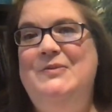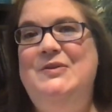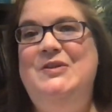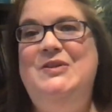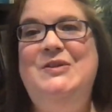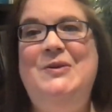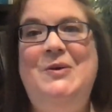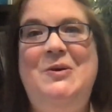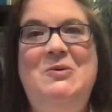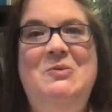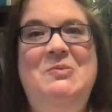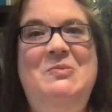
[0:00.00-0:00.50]

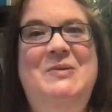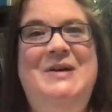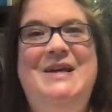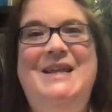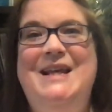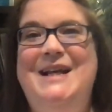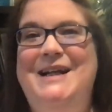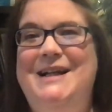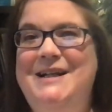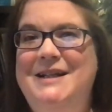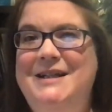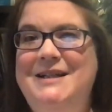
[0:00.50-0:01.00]
So by
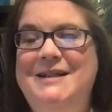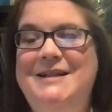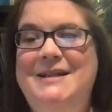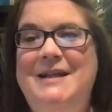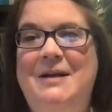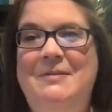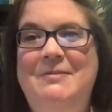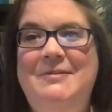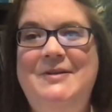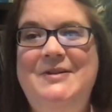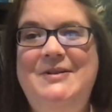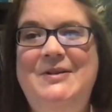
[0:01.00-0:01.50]
the end of this
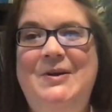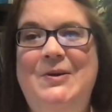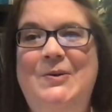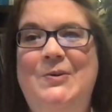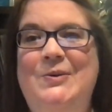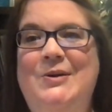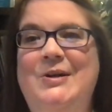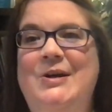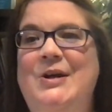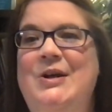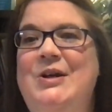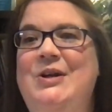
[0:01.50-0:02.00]

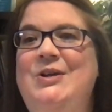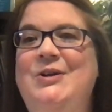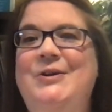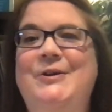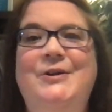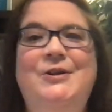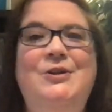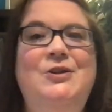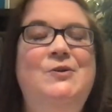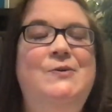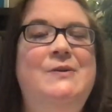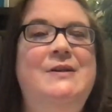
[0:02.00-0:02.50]
episode, you're
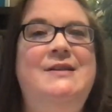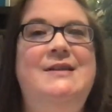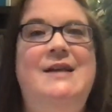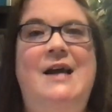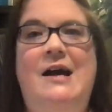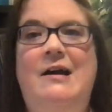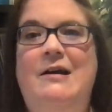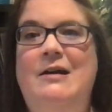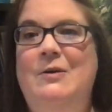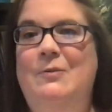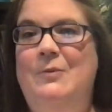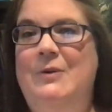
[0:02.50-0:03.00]
going to know
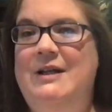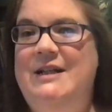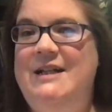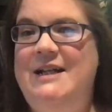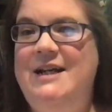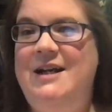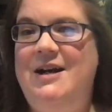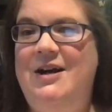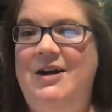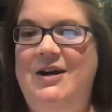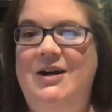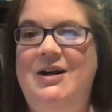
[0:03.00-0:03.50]
exactly what
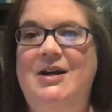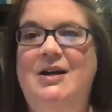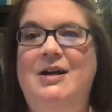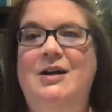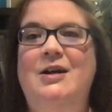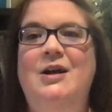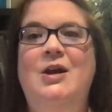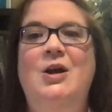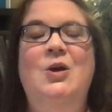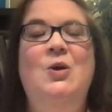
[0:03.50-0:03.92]
they are,